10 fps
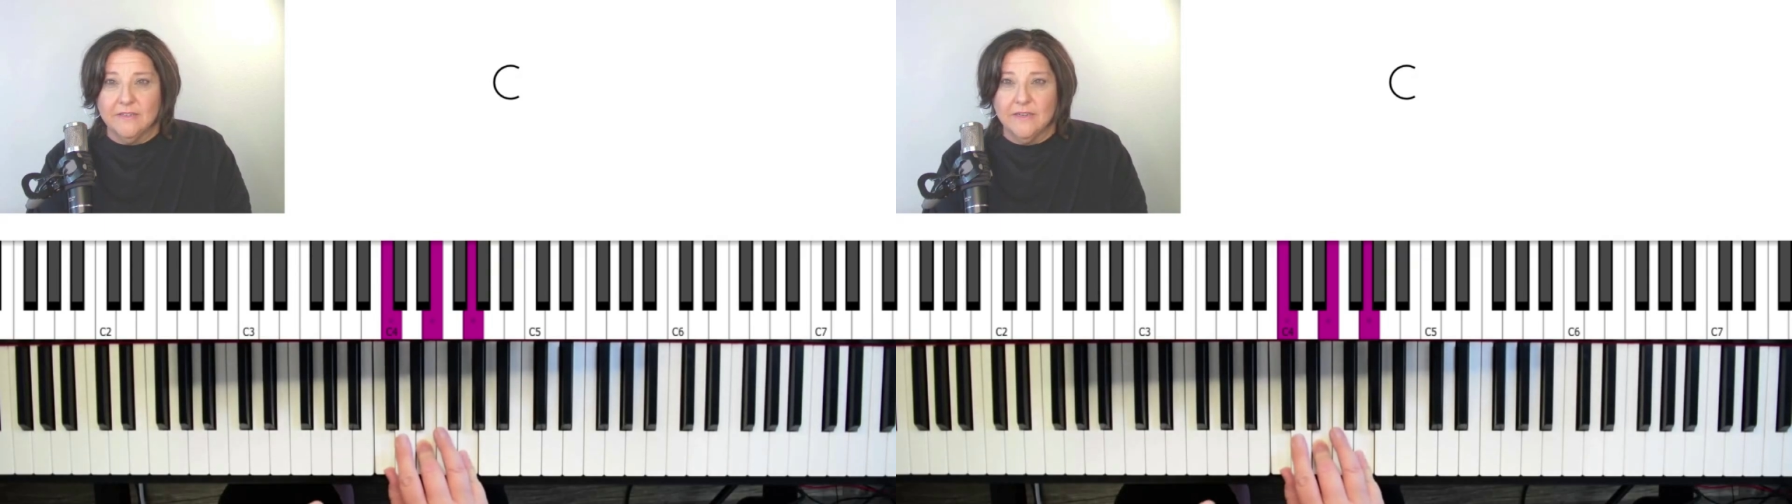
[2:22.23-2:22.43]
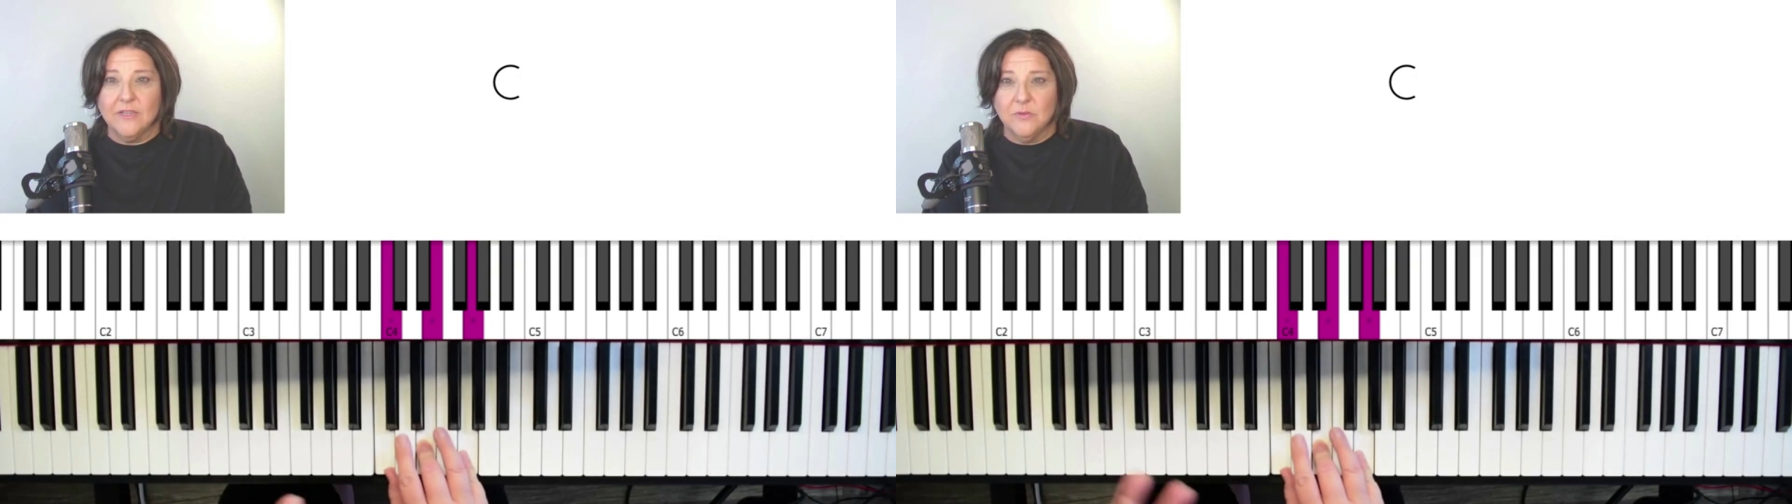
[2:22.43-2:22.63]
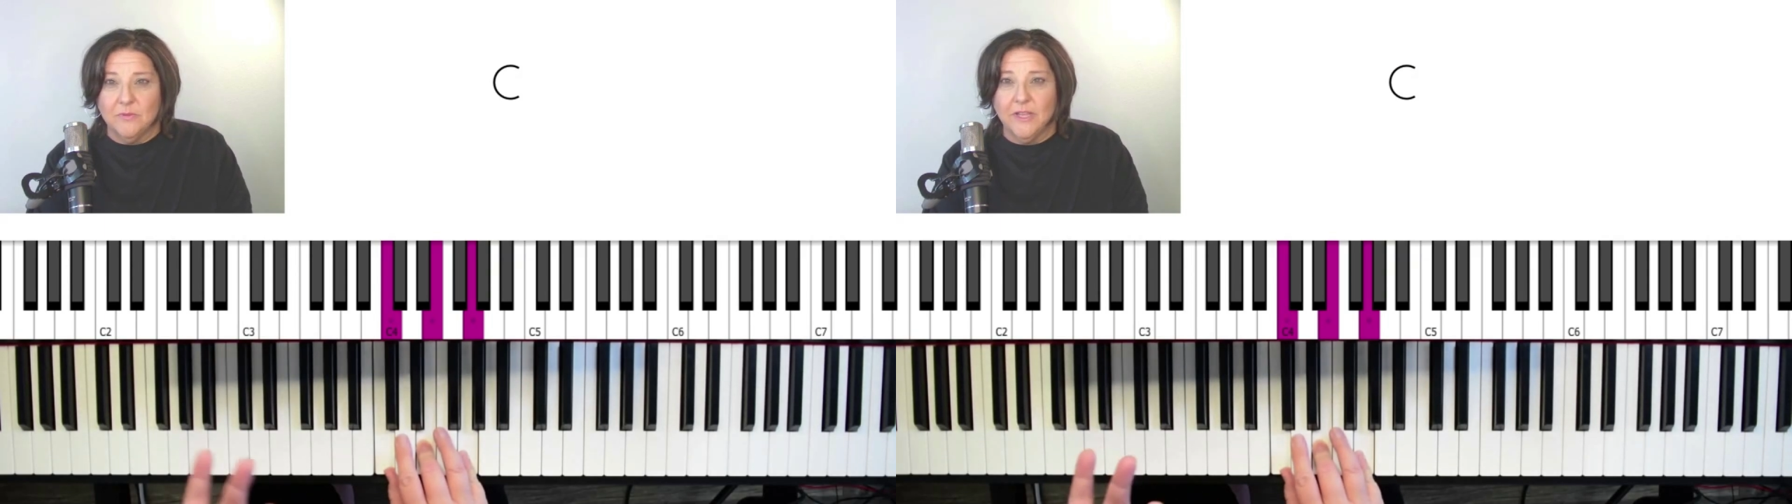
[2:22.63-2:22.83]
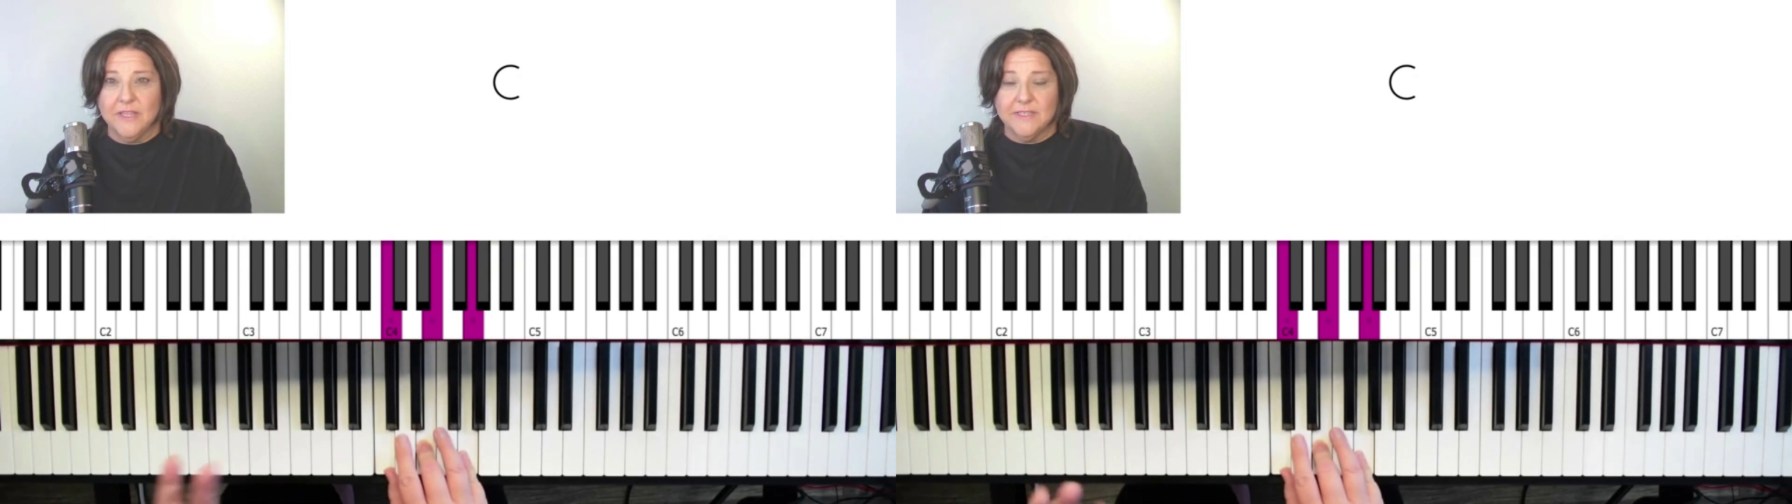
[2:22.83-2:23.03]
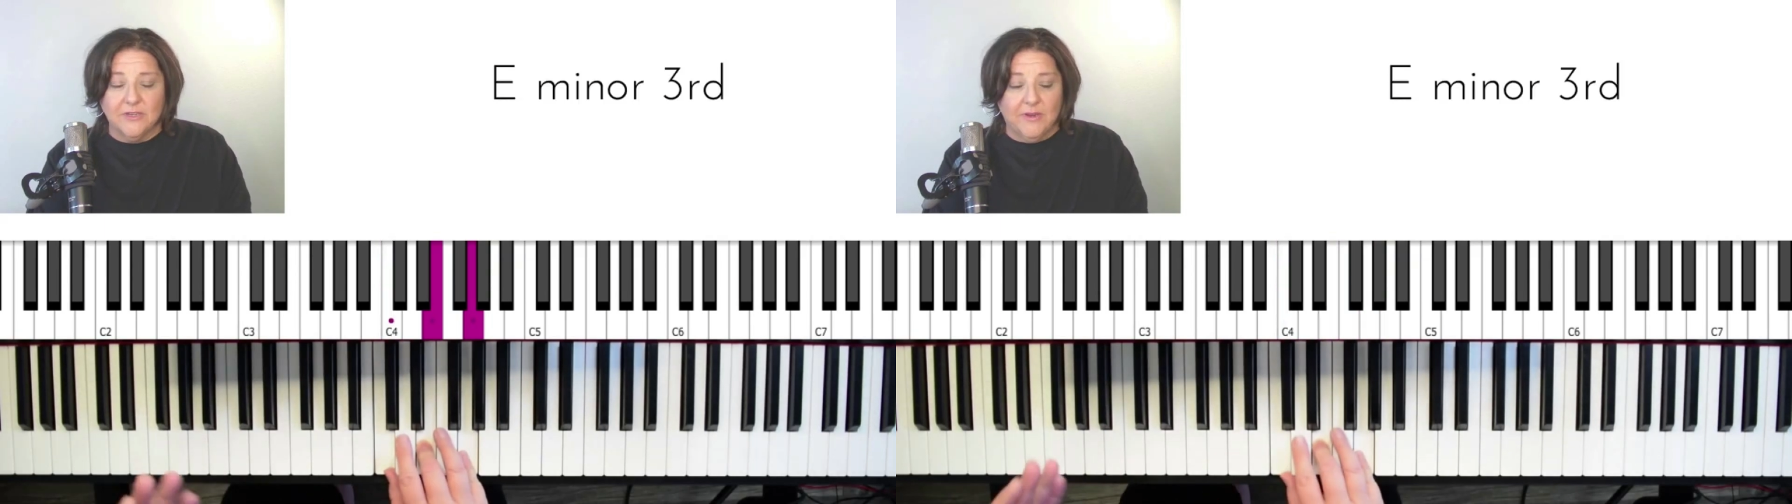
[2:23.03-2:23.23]
as we play
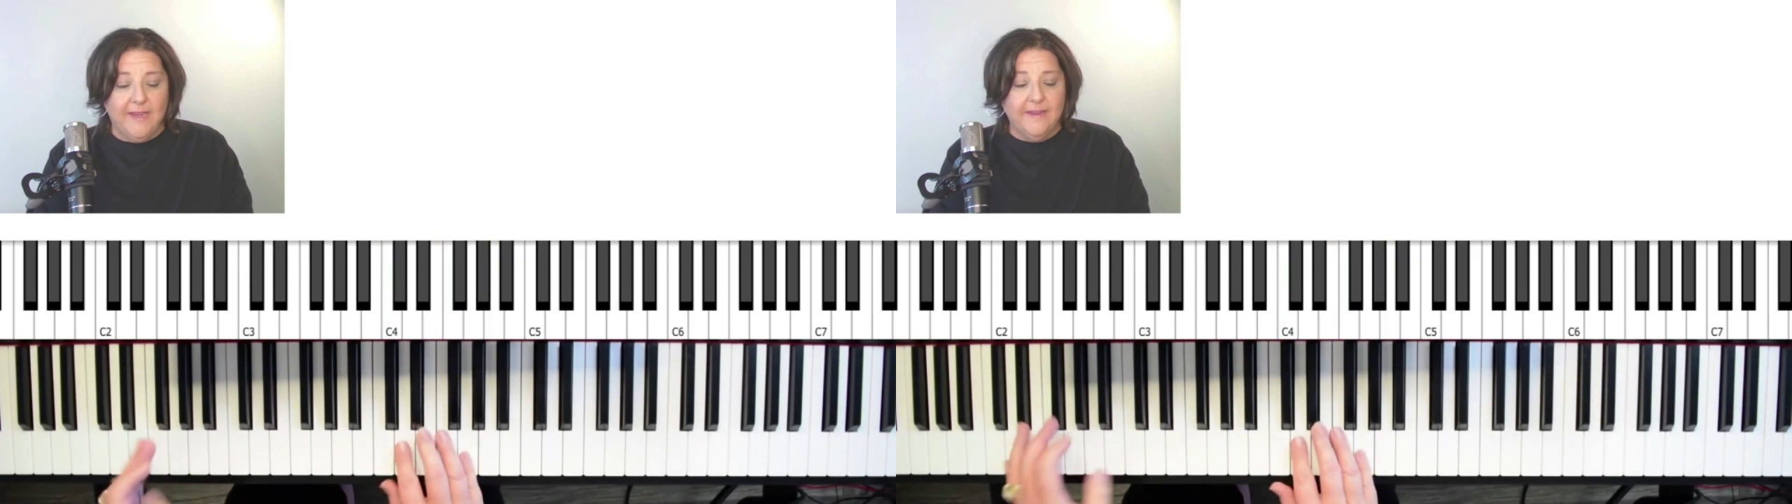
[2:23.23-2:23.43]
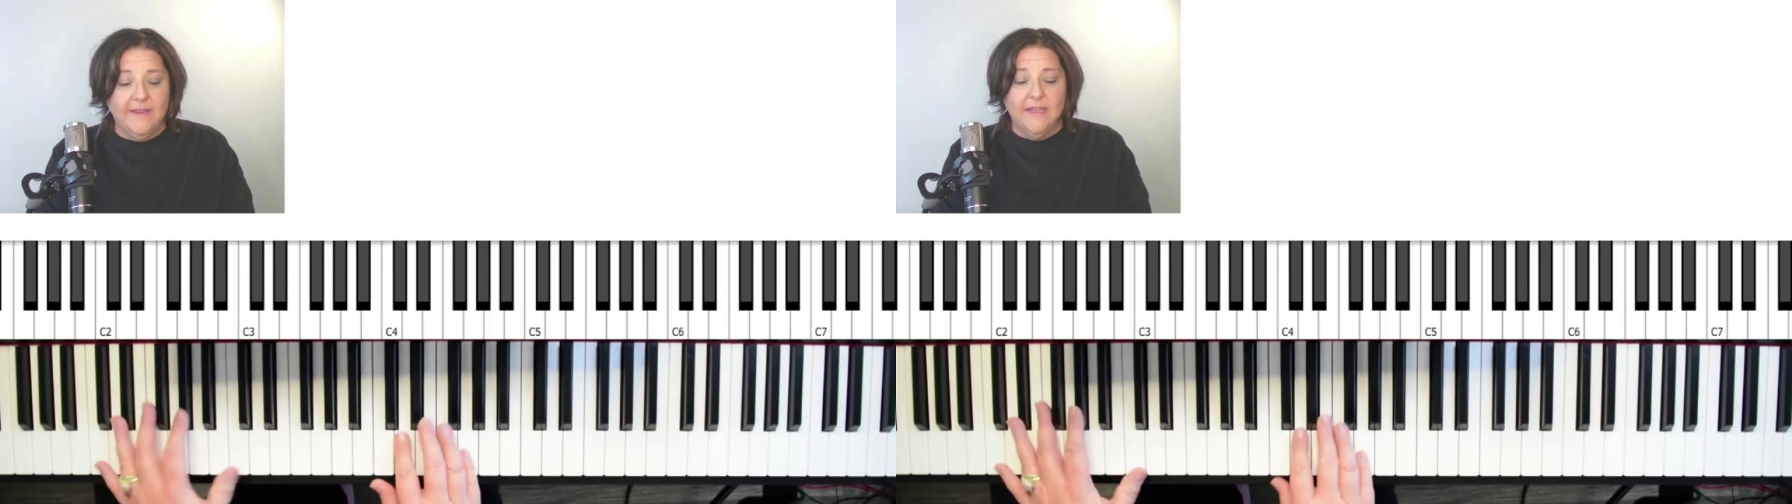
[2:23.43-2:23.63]
this, okay?